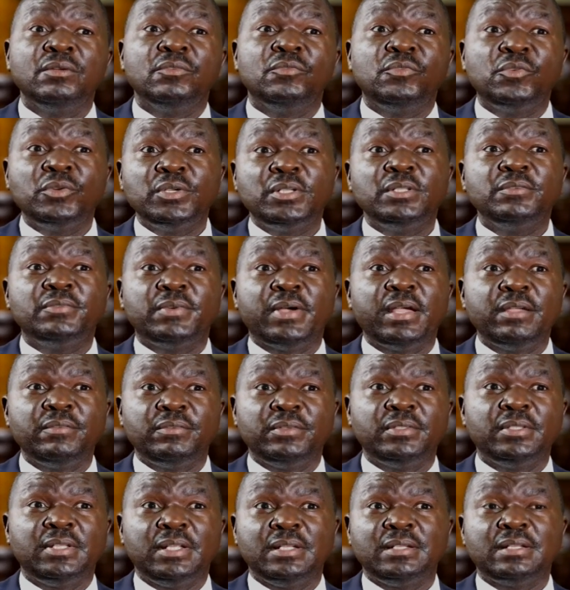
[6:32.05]

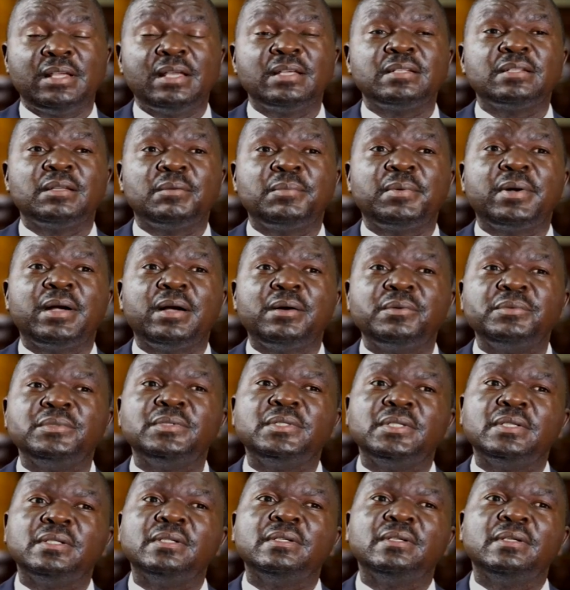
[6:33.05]
45 in the entire
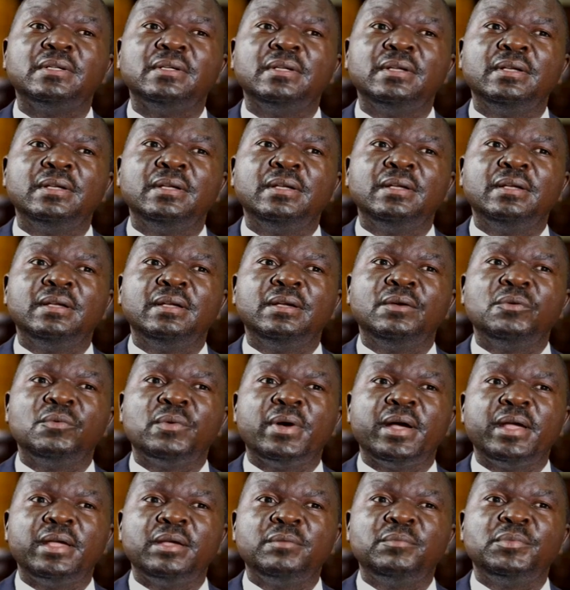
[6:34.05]
sub-county
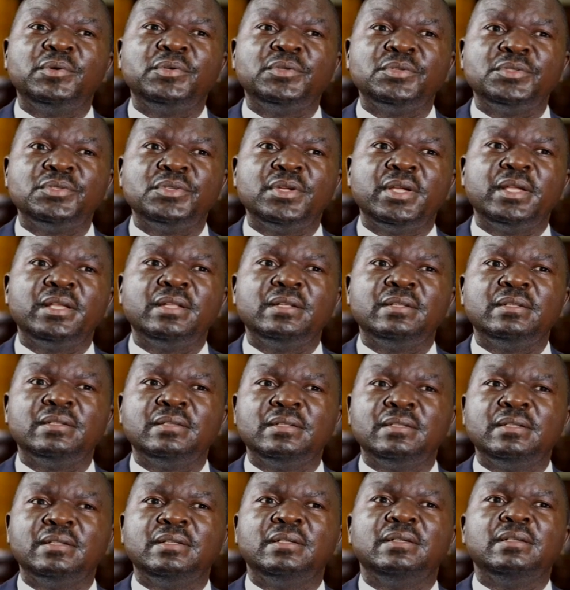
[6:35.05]
were able to join
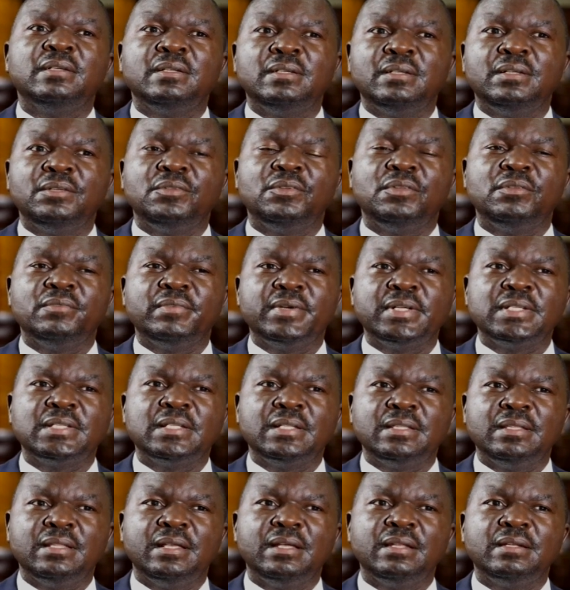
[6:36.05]

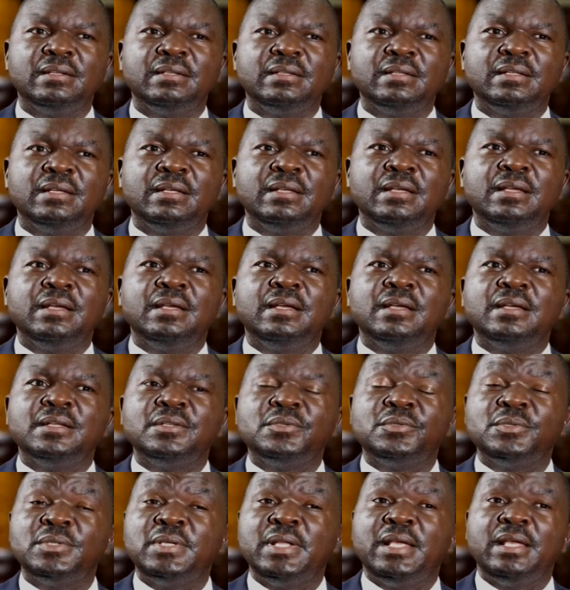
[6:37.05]
university then.
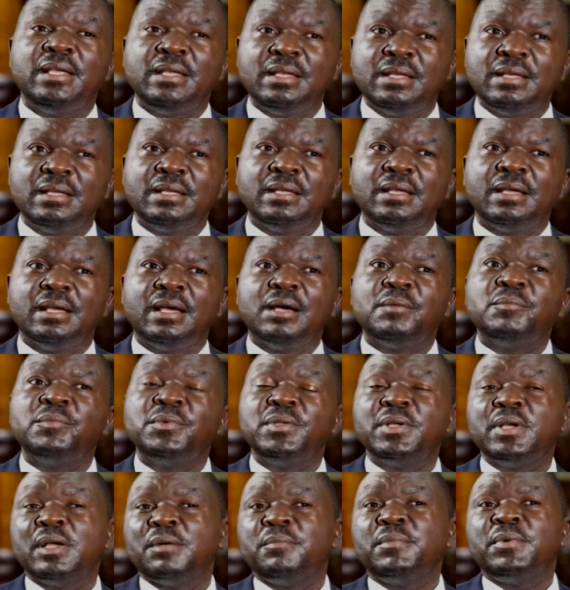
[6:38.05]
Today, I'm
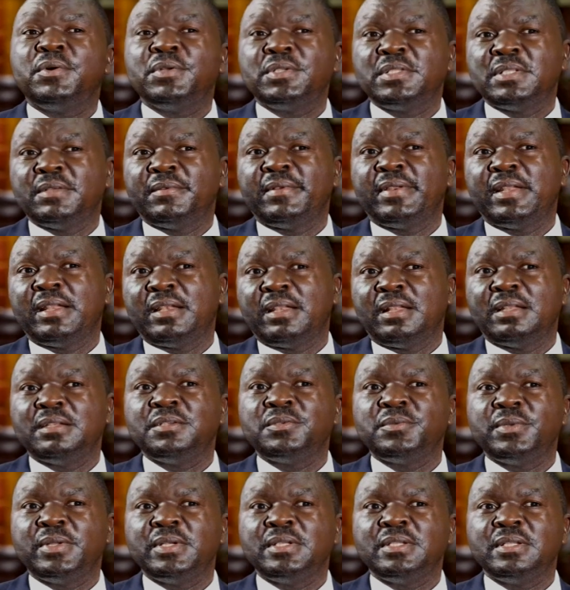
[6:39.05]
doing about
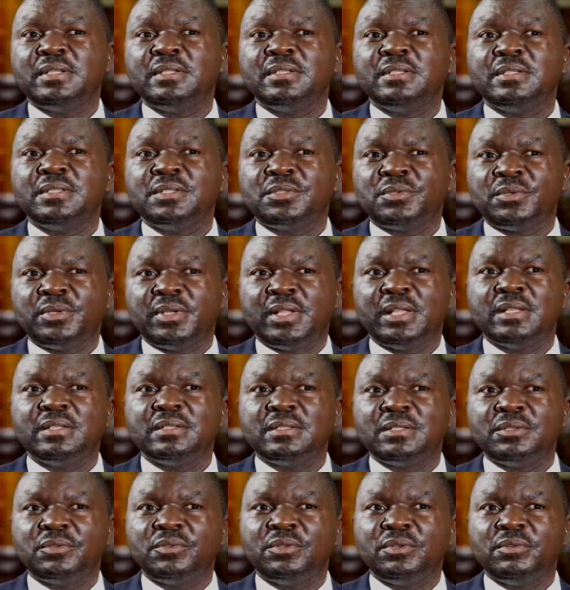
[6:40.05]
720
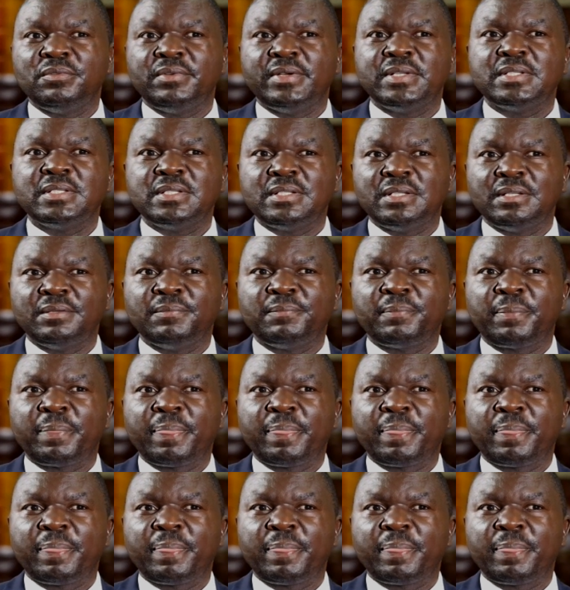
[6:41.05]
students to university.